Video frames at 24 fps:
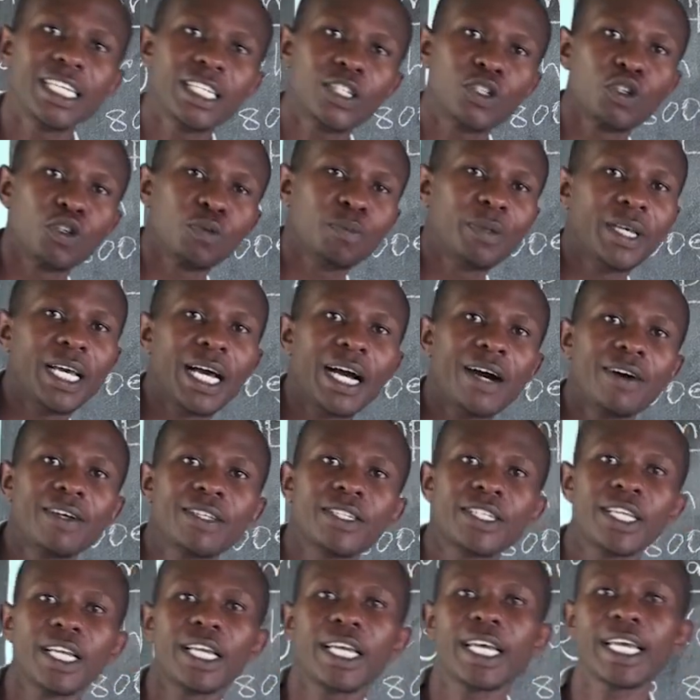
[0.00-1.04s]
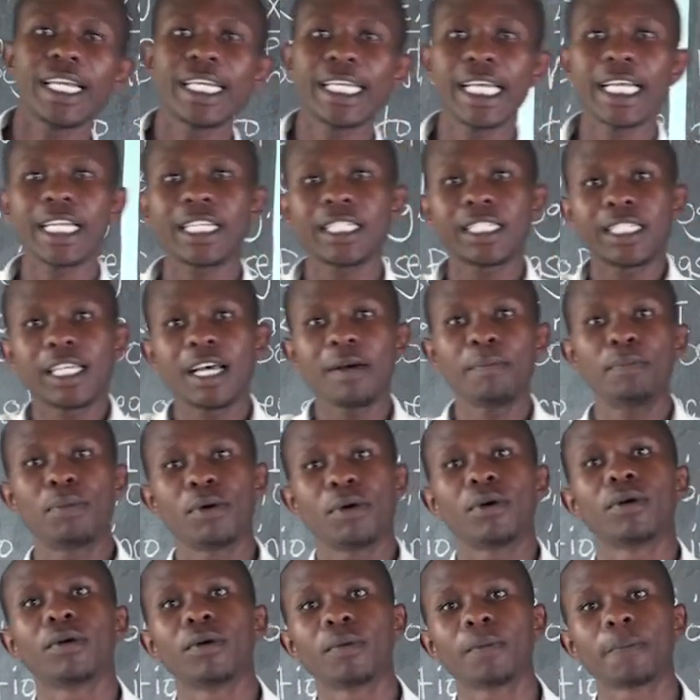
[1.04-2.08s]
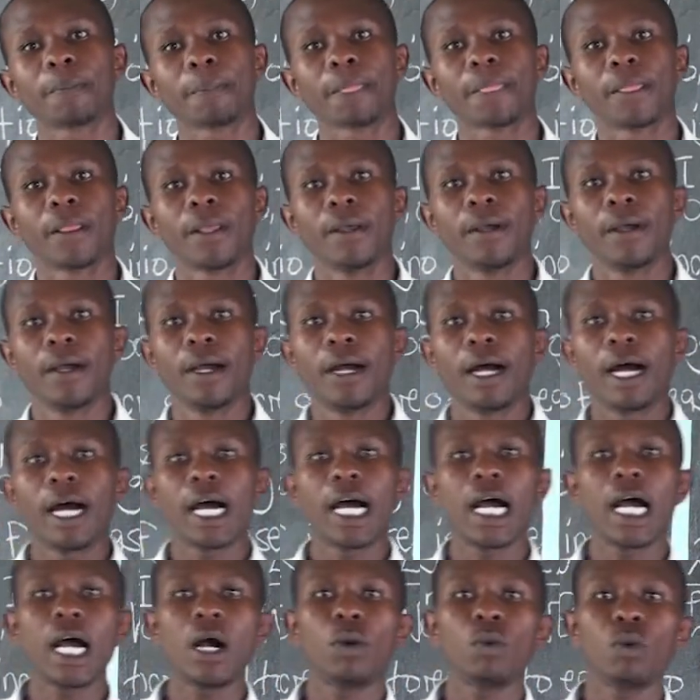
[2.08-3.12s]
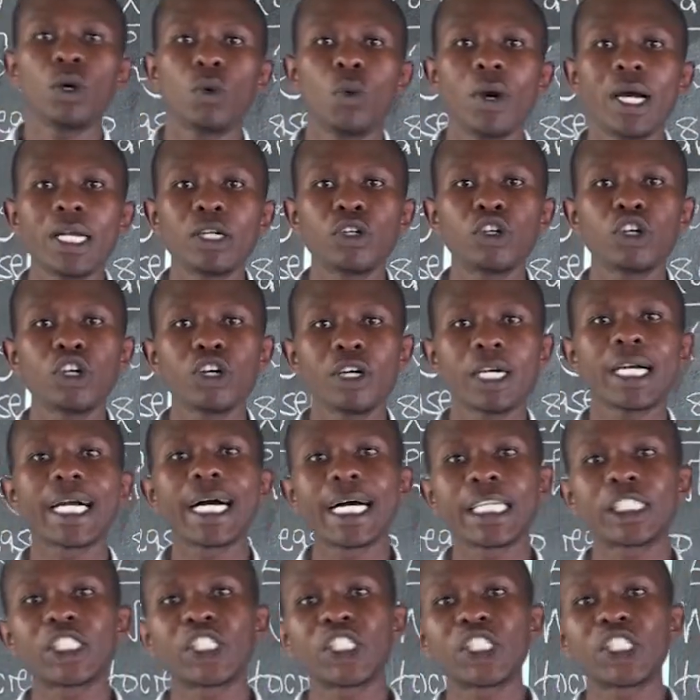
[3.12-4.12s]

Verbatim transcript: this will be our second example uh, we want to look